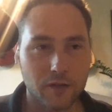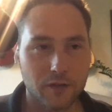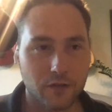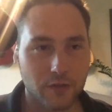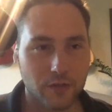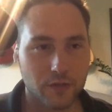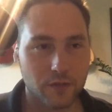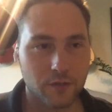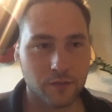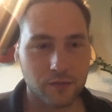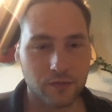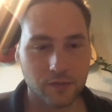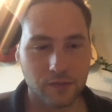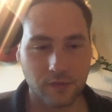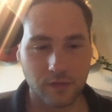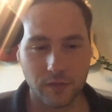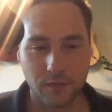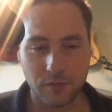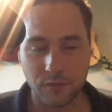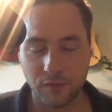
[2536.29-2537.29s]
So this
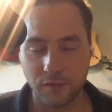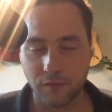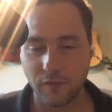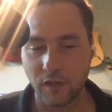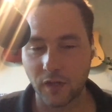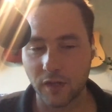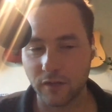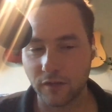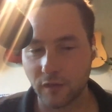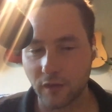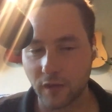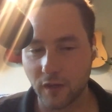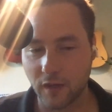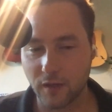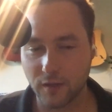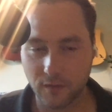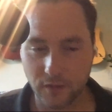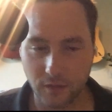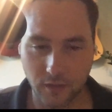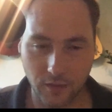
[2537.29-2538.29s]
was fun for
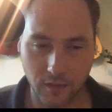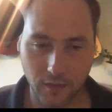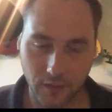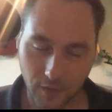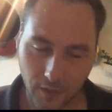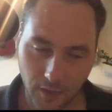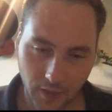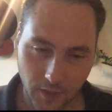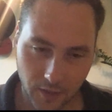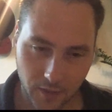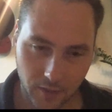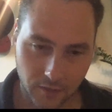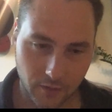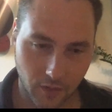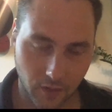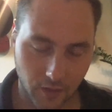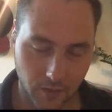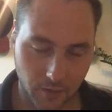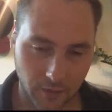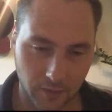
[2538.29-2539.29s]
us to
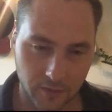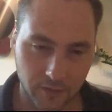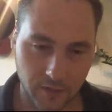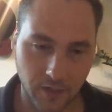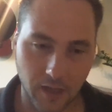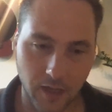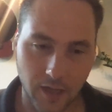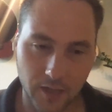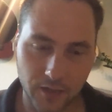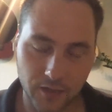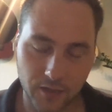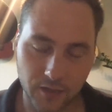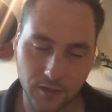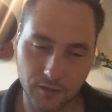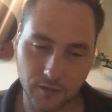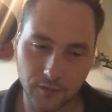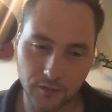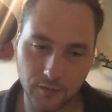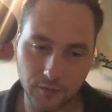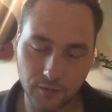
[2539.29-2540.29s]
talk about Scotch
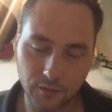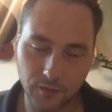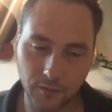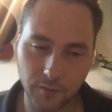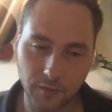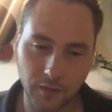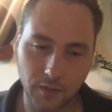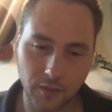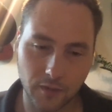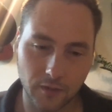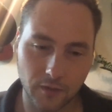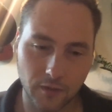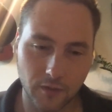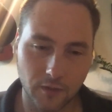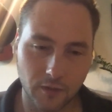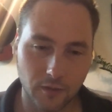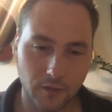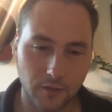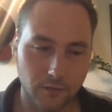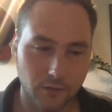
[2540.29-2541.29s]
and do something a
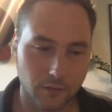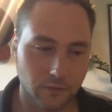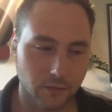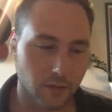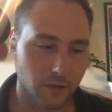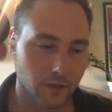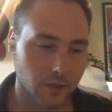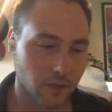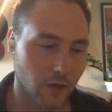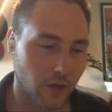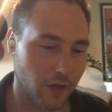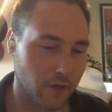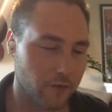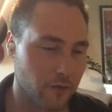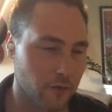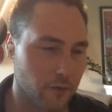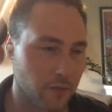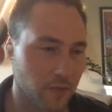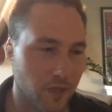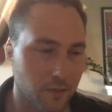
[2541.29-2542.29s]
little off
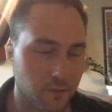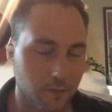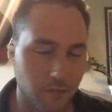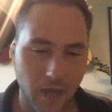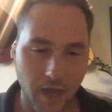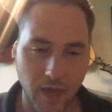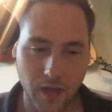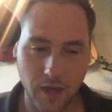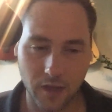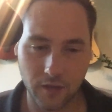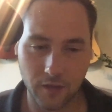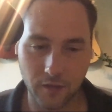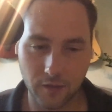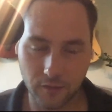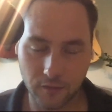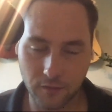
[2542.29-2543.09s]
the beaten path.